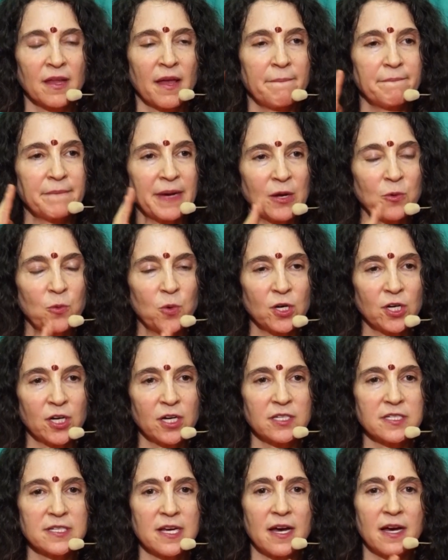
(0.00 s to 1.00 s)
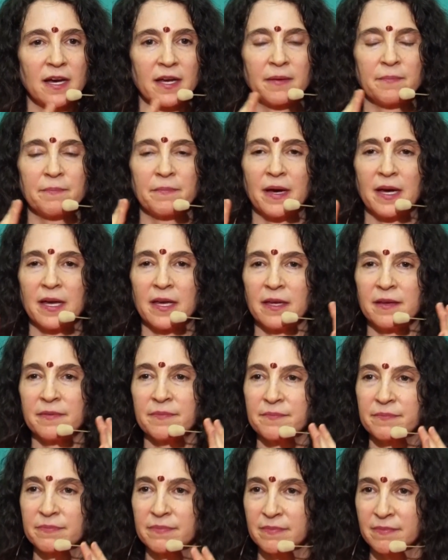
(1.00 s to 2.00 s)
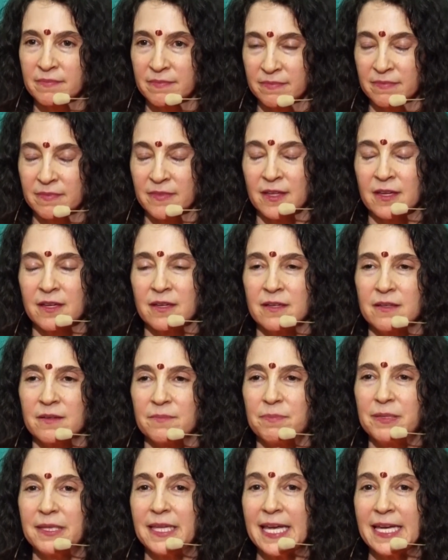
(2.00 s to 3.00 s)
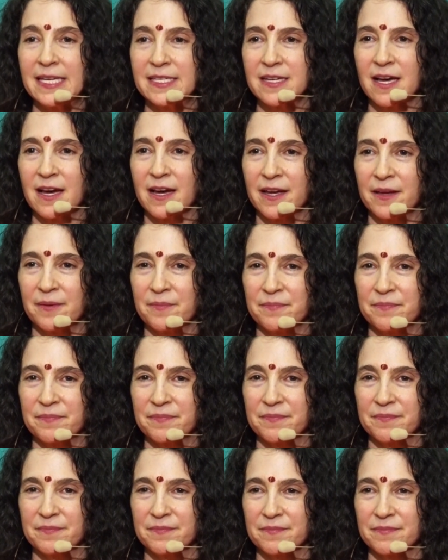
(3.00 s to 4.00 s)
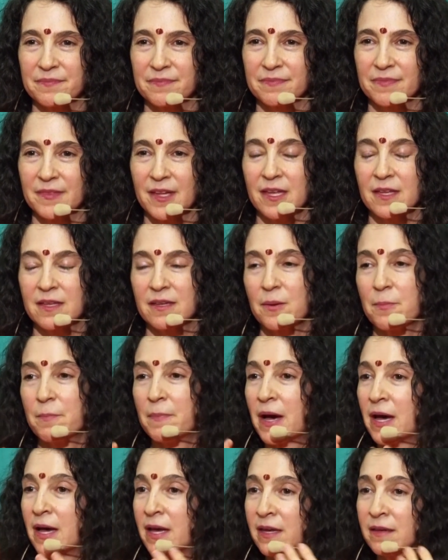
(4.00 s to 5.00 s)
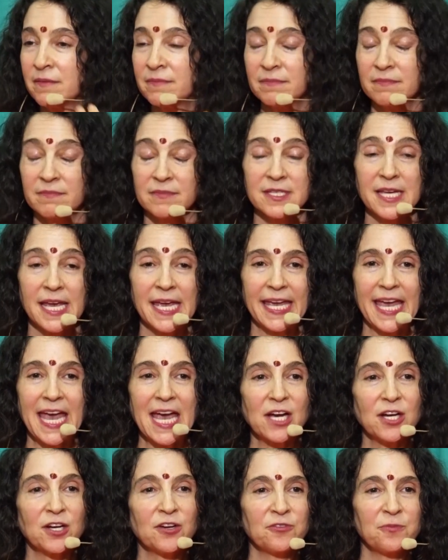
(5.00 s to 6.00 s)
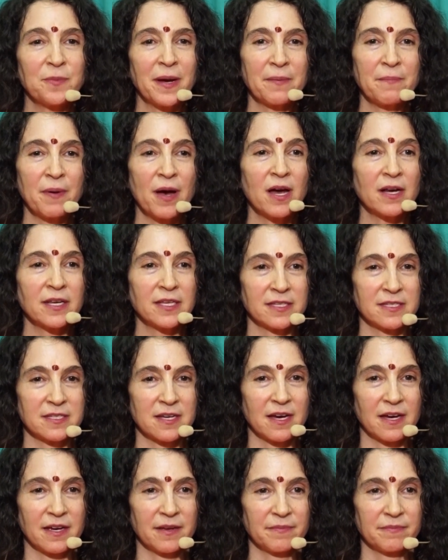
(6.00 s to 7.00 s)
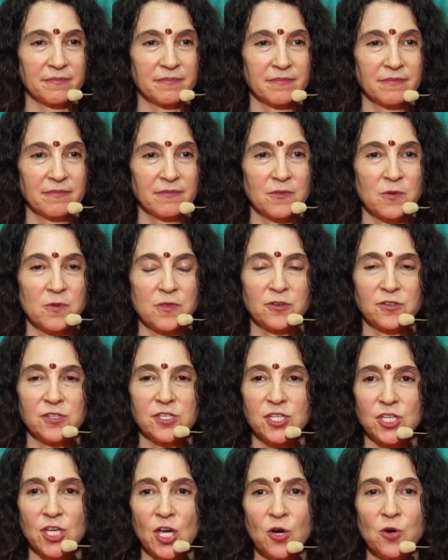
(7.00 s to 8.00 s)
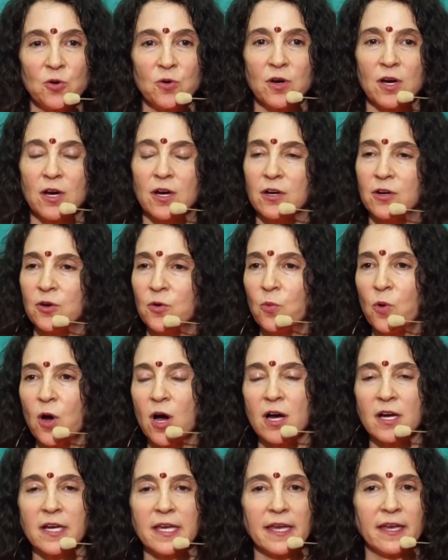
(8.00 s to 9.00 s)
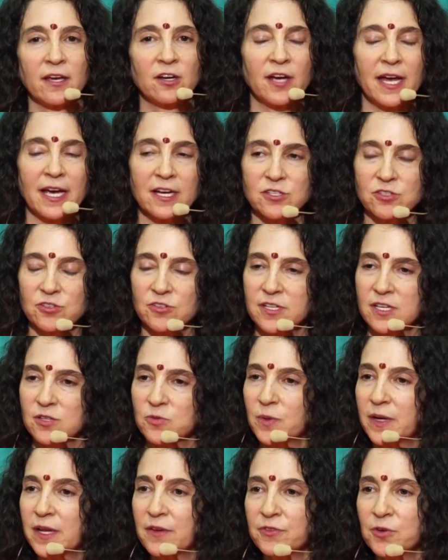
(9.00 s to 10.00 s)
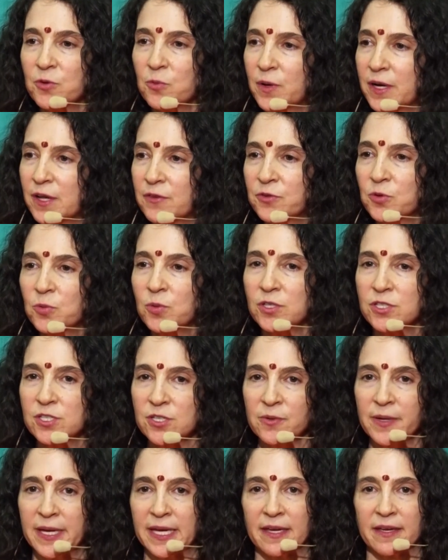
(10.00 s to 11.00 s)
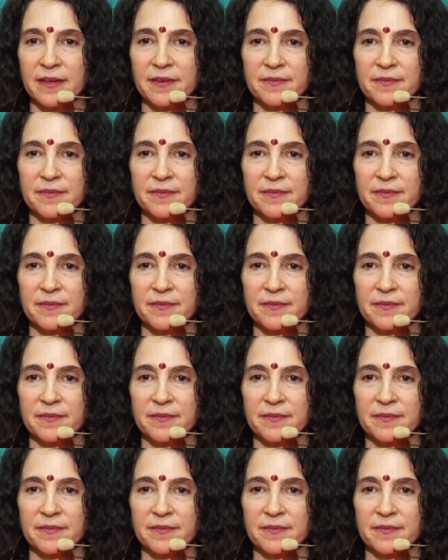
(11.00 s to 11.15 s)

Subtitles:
my work time, my play time, my take care of my body time, whether it's yoga or walking or exercise, whatever we're doing,